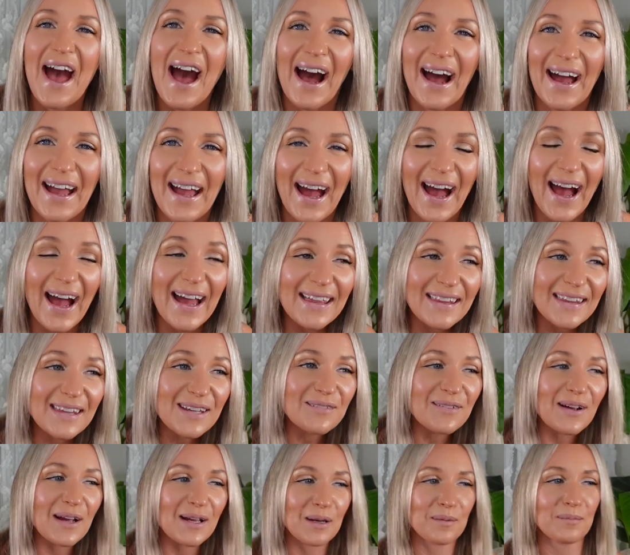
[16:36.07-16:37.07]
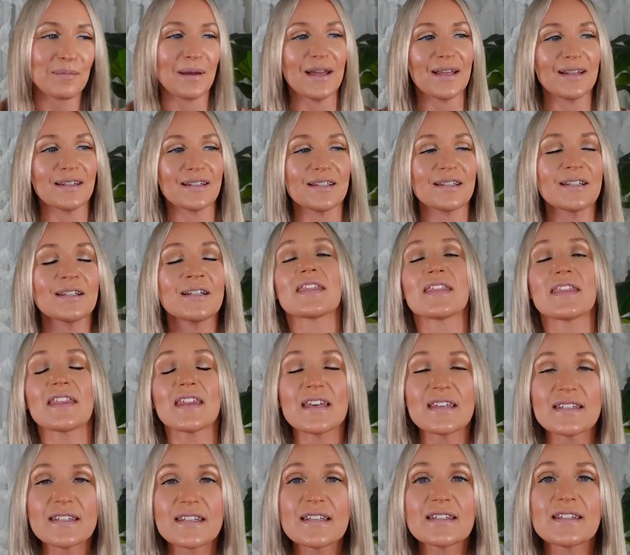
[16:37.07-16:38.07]
I highly recommend.
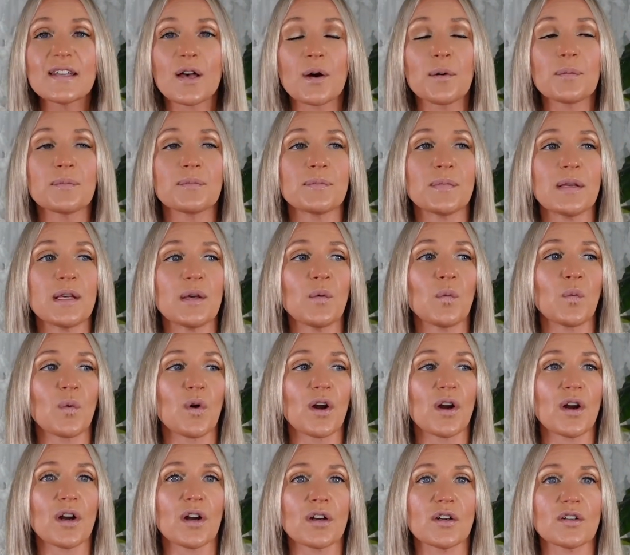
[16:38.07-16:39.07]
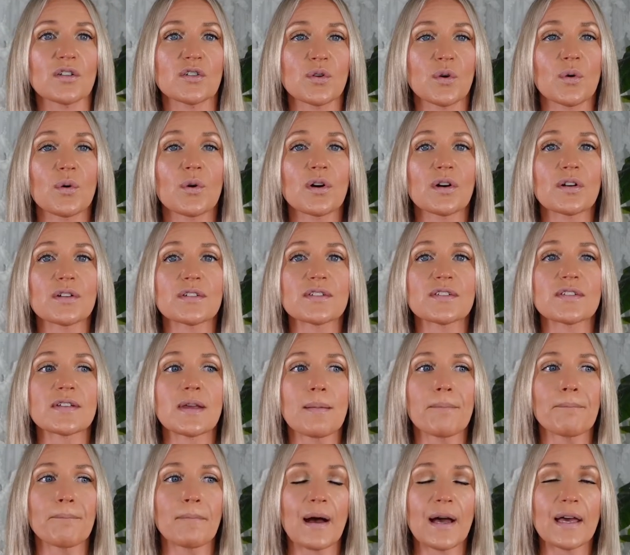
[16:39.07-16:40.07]
This has helped me work towards
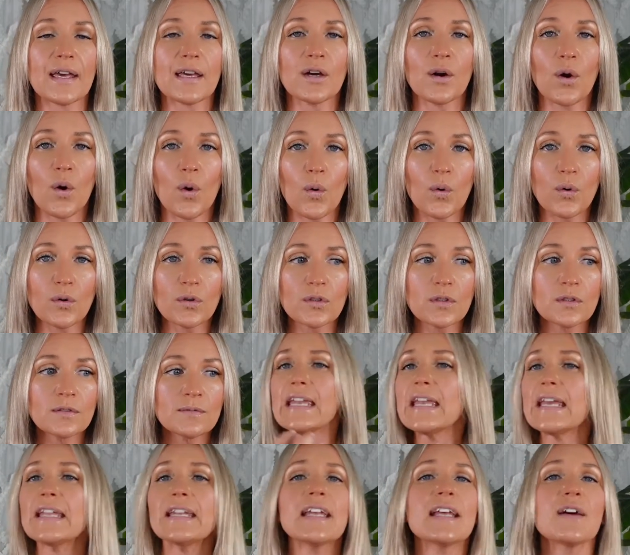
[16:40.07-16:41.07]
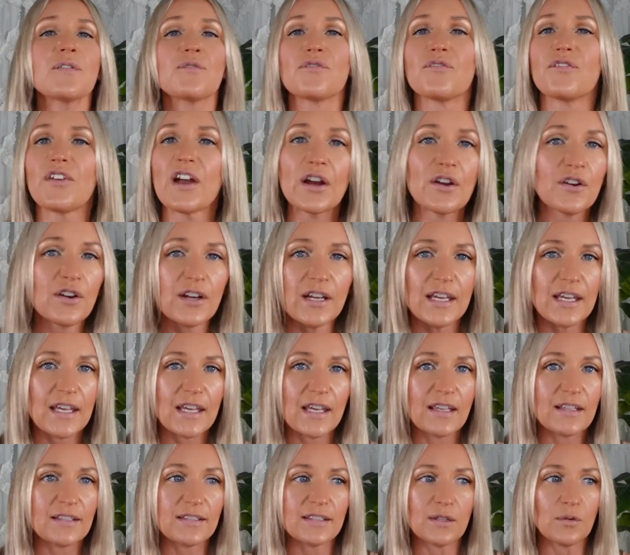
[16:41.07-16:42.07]
my goal in a very
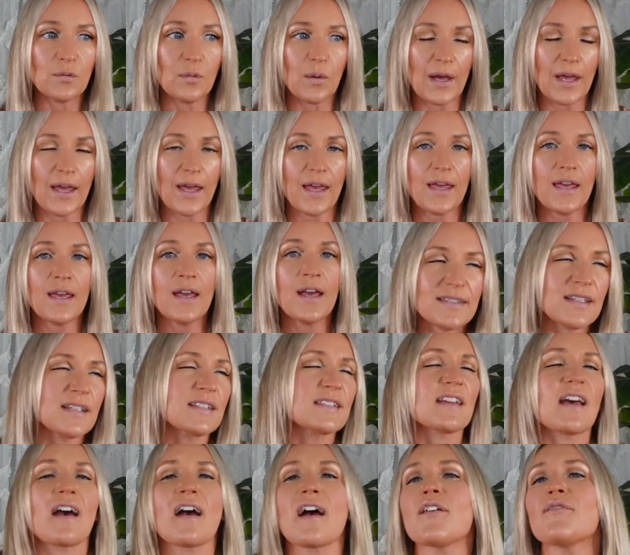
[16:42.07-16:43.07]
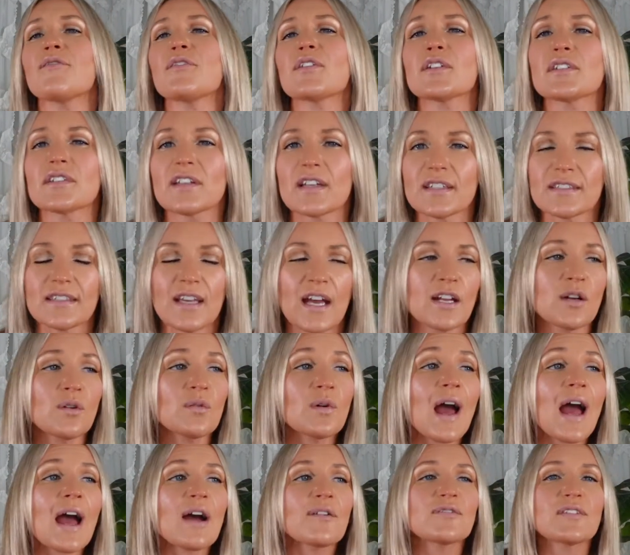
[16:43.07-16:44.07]
easy way. It's effortless. I don't
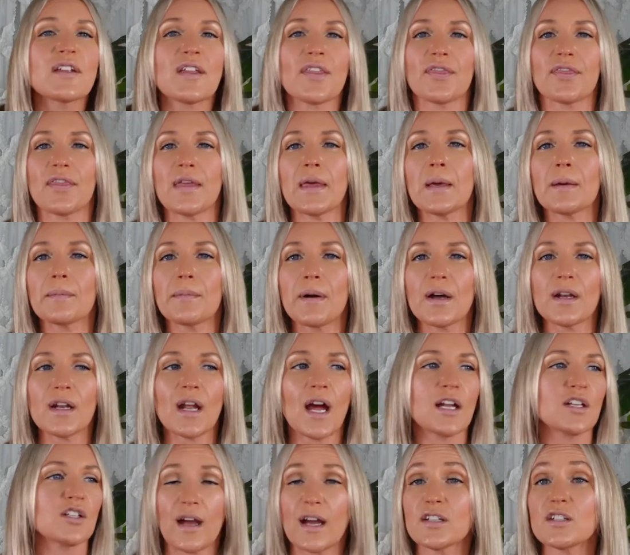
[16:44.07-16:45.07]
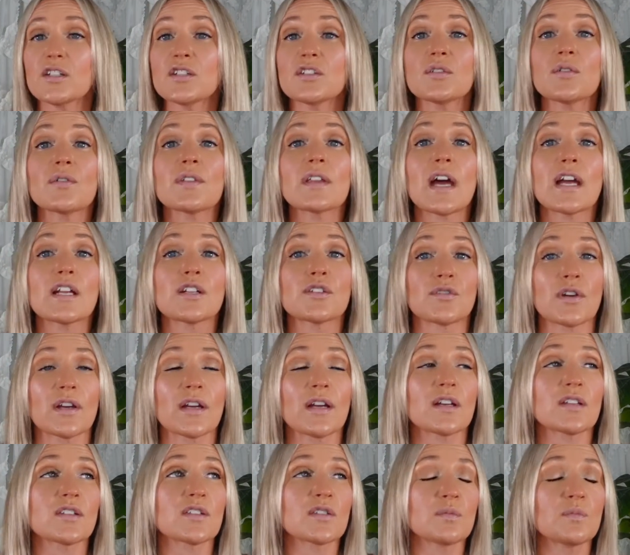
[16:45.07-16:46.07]
have to think about it. I just know that I drink
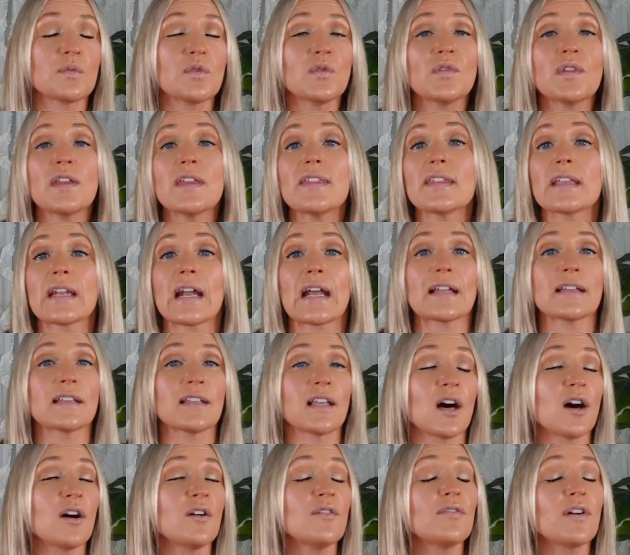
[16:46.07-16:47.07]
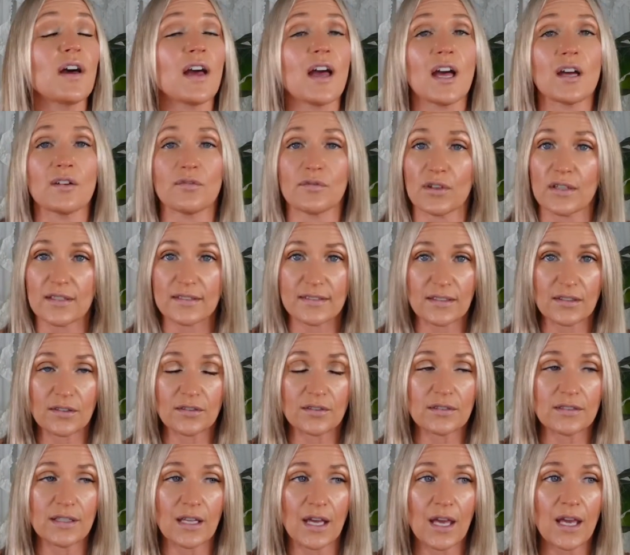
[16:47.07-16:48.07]
a smoothie that I love every
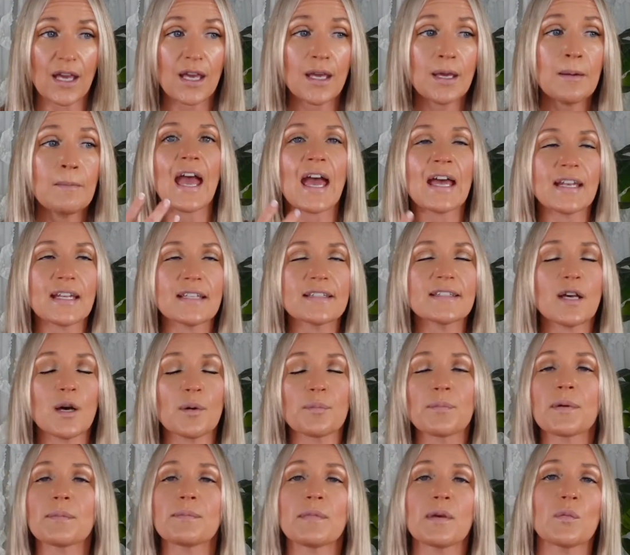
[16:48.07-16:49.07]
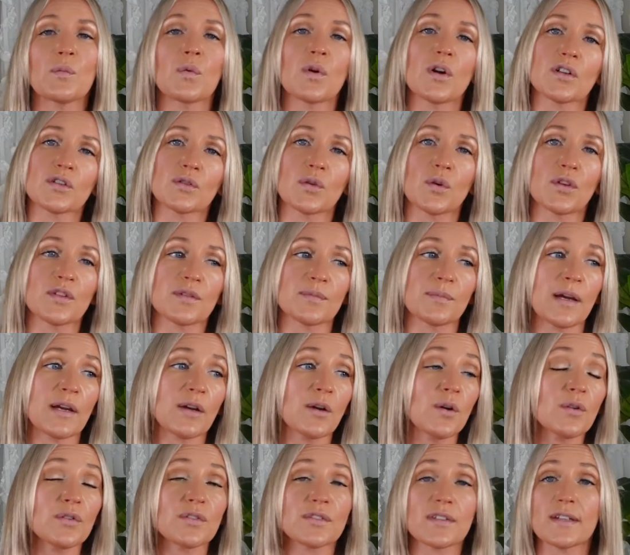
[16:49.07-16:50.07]
single day, and it's helping me work towards my
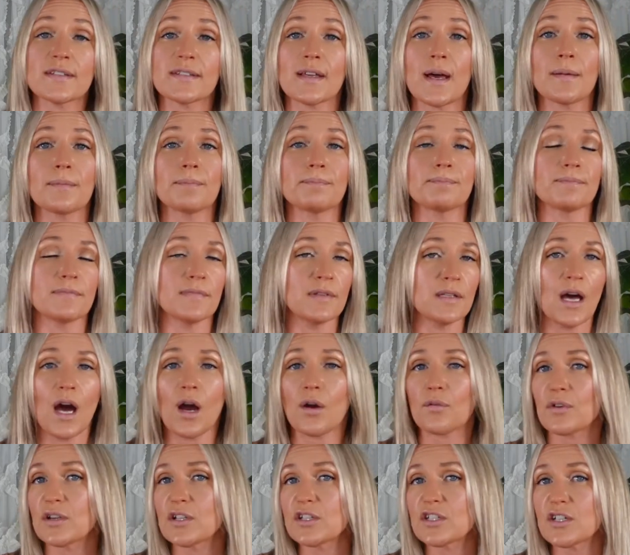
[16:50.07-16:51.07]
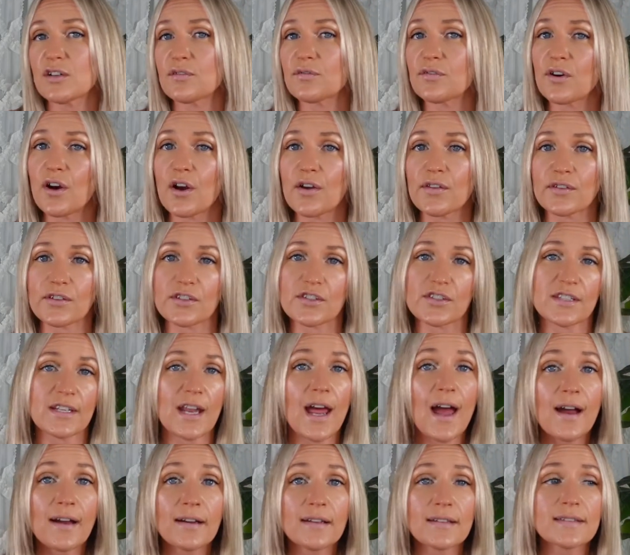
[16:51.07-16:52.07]
goals because I'm not reaching for other
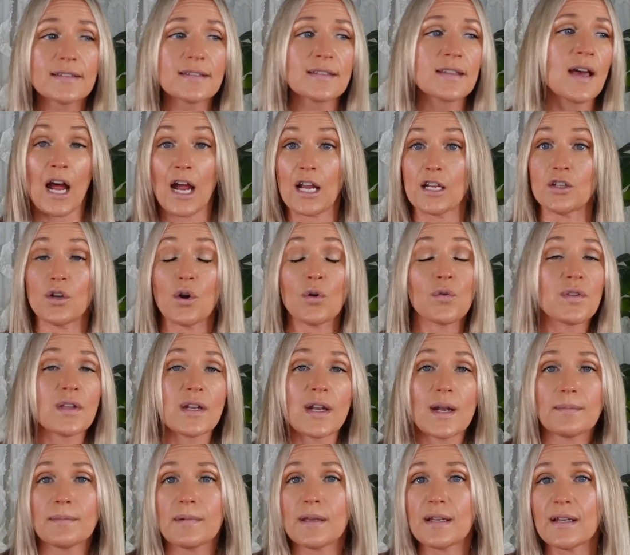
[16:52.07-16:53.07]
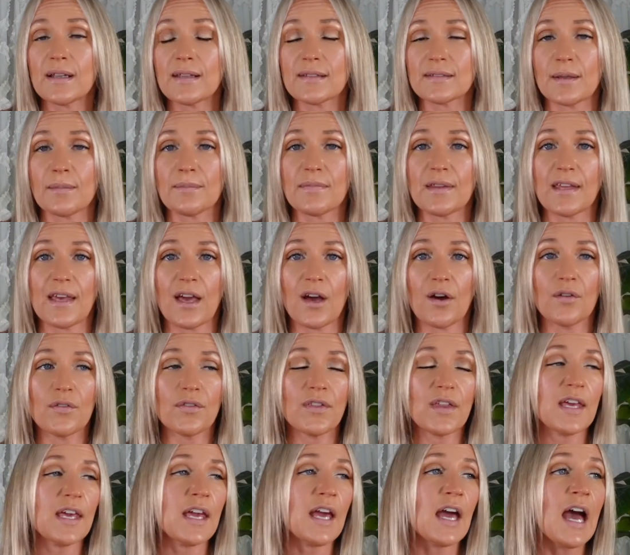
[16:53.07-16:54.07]
snacks. I know that I'm eating something
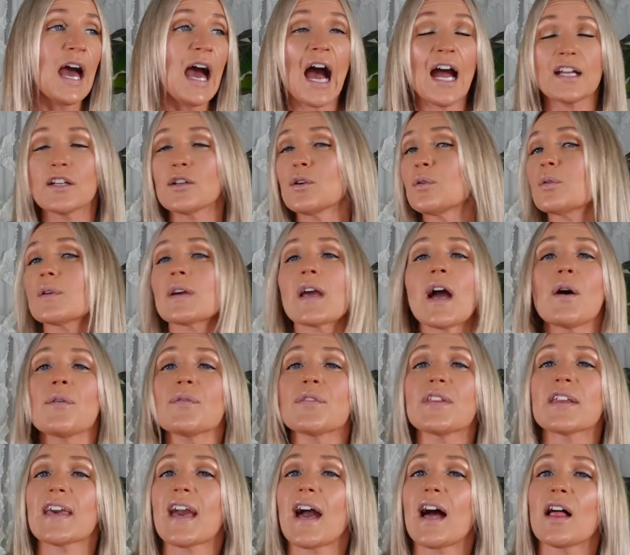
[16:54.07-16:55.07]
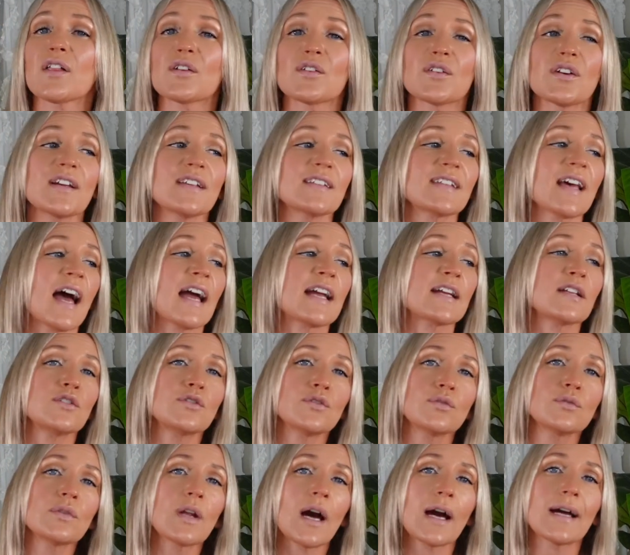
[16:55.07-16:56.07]
healthy. I don't count the calories. I
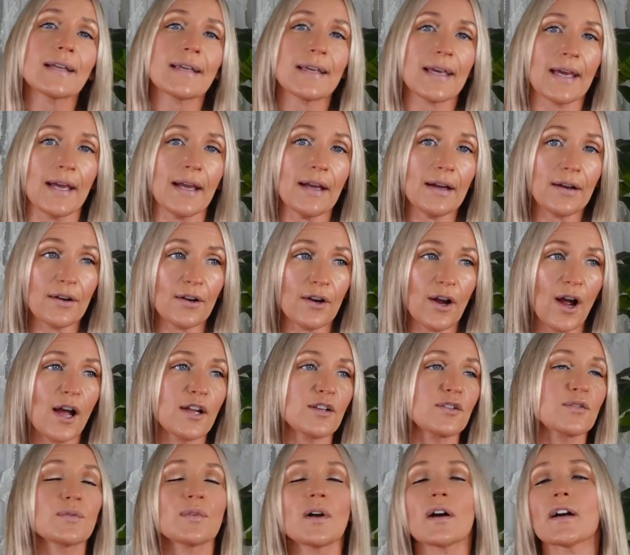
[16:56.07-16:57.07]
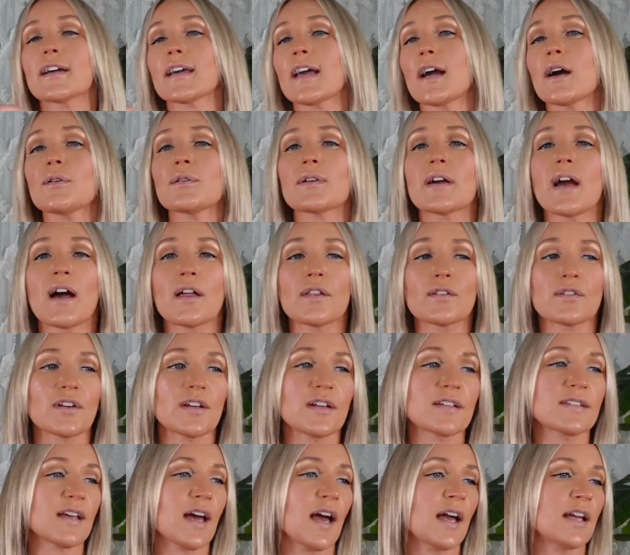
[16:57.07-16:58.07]
do not care. I do not count
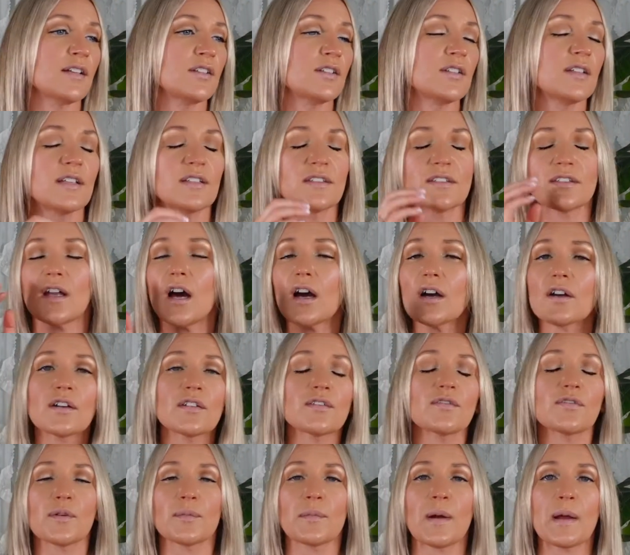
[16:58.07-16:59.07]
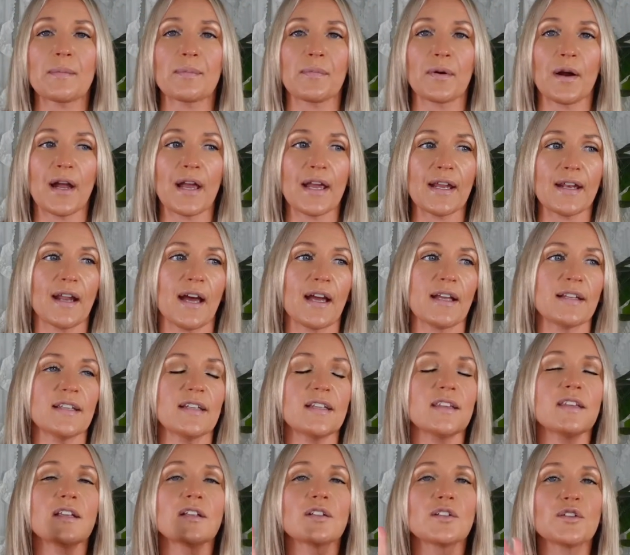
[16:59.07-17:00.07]
calories. It's not good for my brain. I
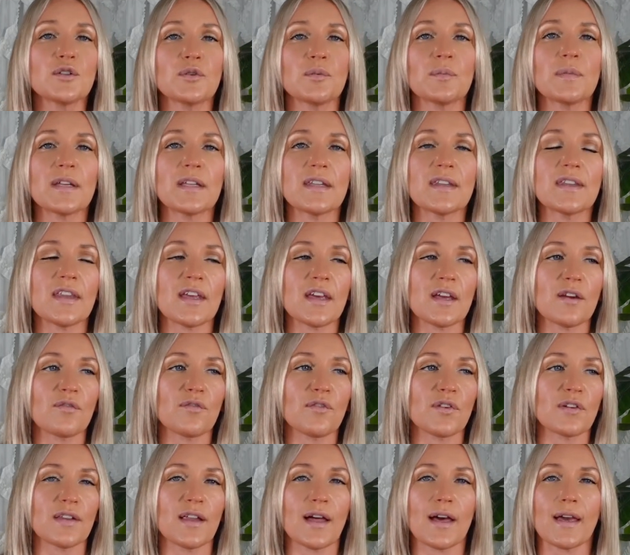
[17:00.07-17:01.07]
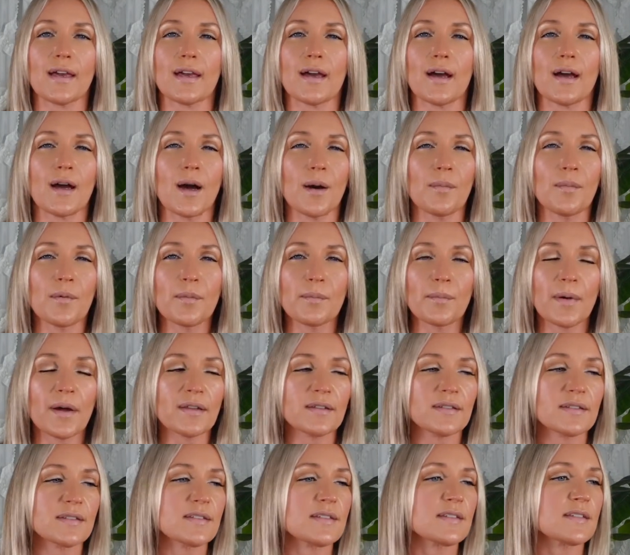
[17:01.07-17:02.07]
did the Lumen thing for like a couple
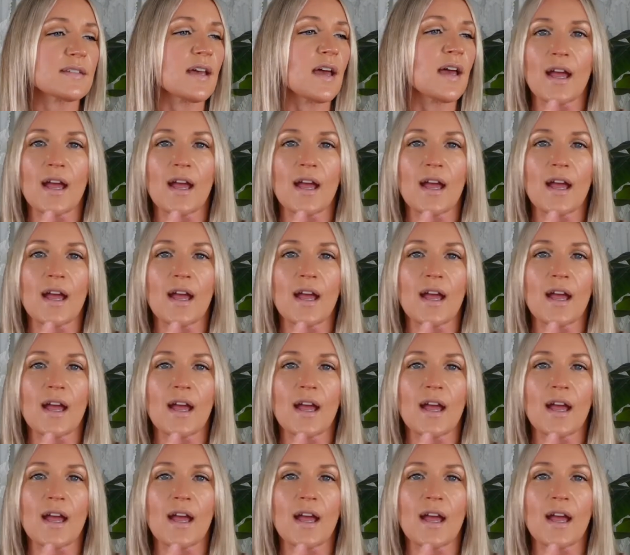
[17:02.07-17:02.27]
months.